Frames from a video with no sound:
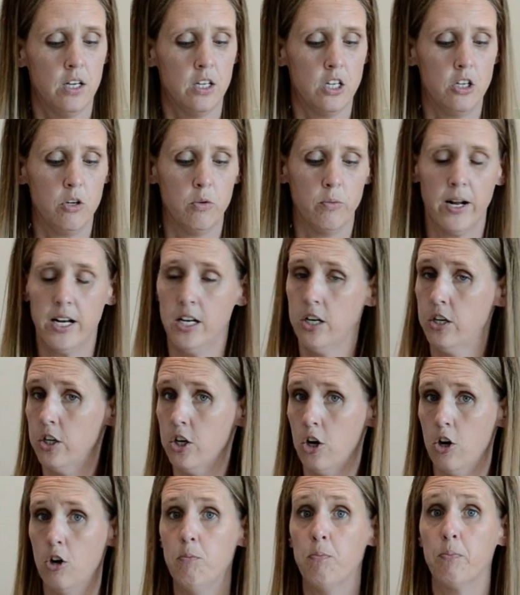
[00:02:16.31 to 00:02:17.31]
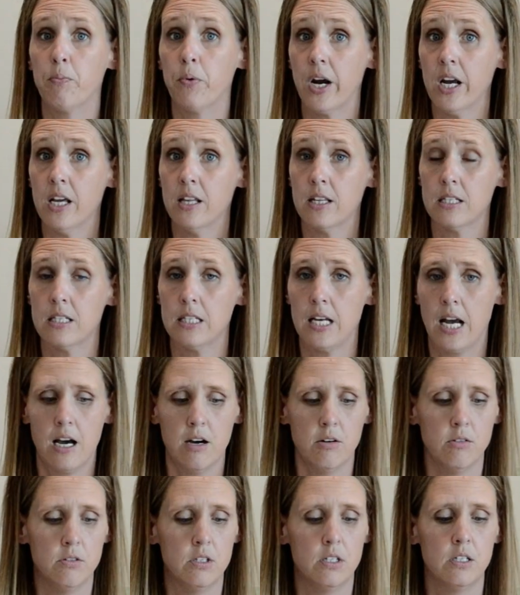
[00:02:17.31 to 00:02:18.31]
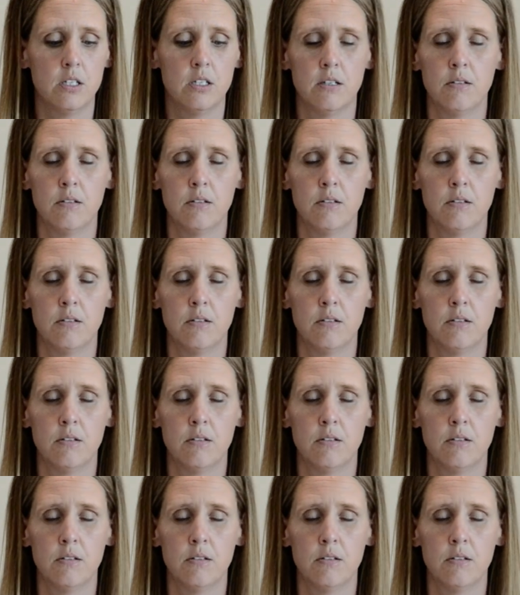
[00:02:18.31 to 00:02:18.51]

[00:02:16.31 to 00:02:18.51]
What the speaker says: You ready to go? Break the sound.